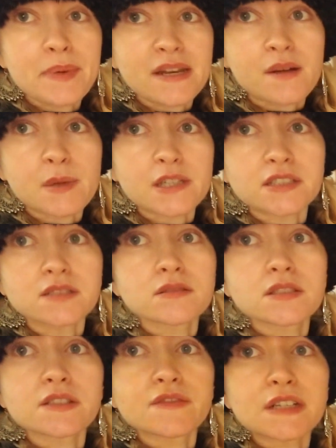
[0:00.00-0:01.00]
peanut butter
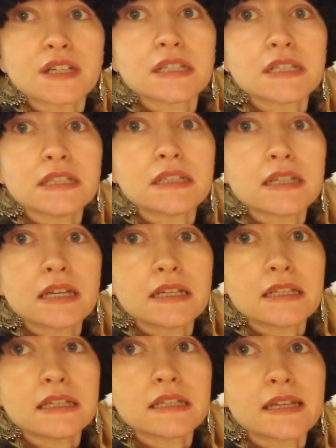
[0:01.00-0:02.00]
because I felt like it needed
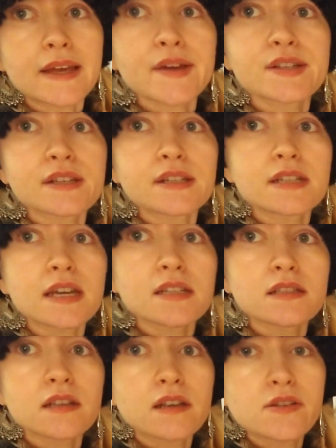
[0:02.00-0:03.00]
it because it
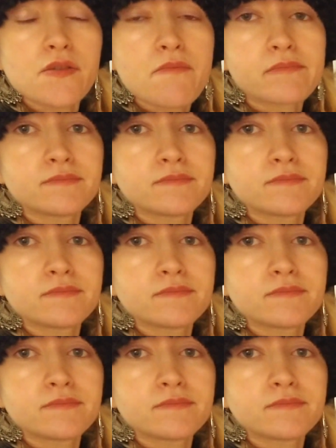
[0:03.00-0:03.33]
tasted,